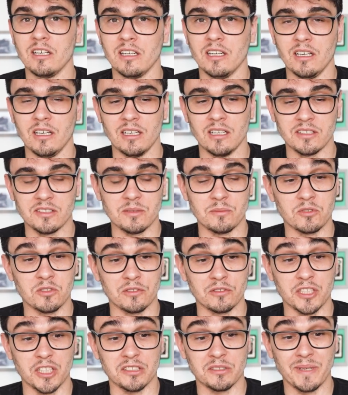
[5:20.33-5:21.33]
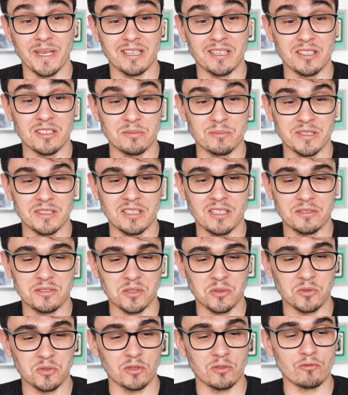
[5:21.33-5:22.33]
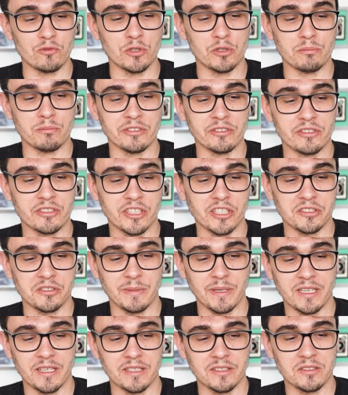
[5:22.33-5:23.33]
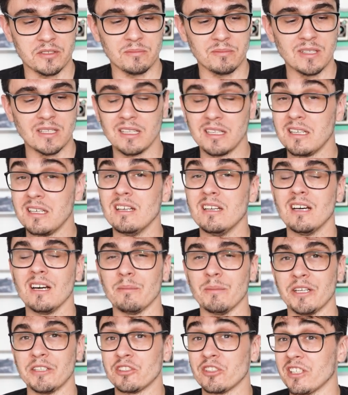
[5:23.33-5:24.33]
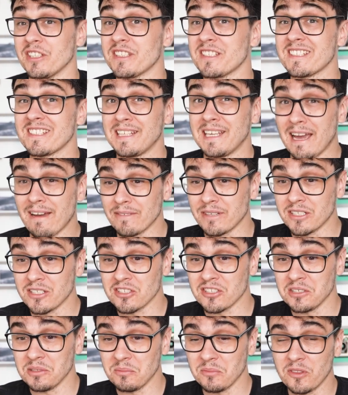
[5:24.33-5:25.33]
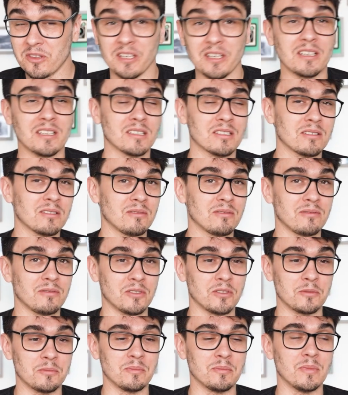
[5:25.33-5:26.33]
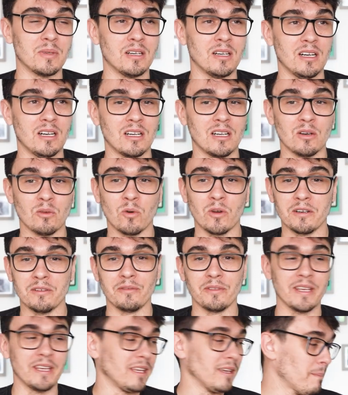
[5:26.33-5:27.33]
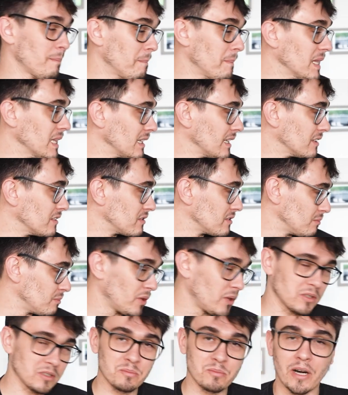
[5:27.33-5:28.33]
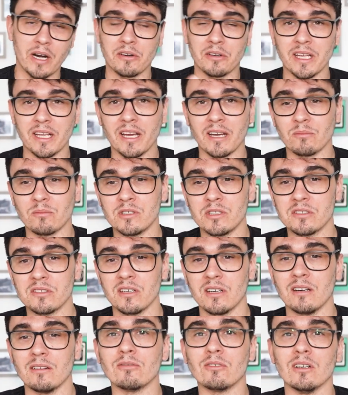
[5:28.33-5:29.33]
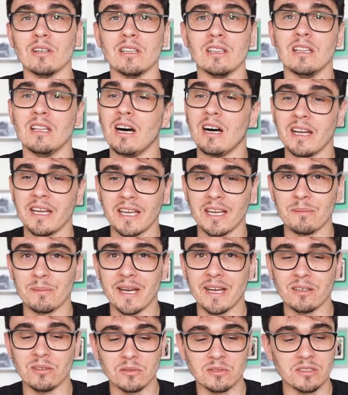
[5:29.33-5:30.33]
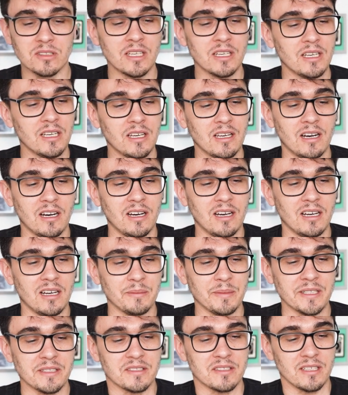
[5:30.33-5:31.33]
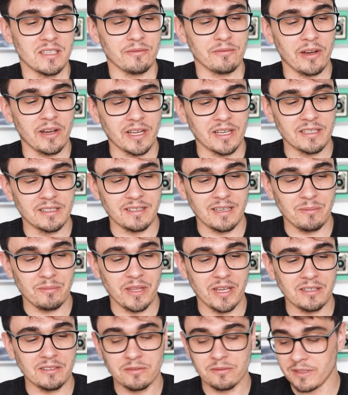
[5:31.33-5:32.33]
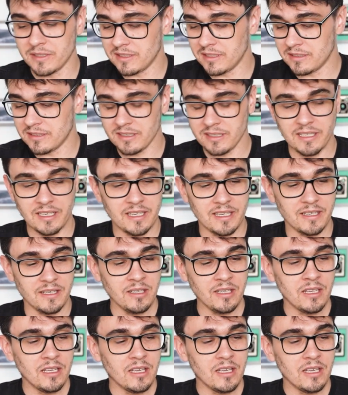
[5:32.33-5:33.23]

some sort of shutter mechanism myself, some sort of rudimentary shutter mechanism. I might try and scavenge something from one of the millions of box Brownie cameras I've got lying about, and see if I can adapt that to fit into here.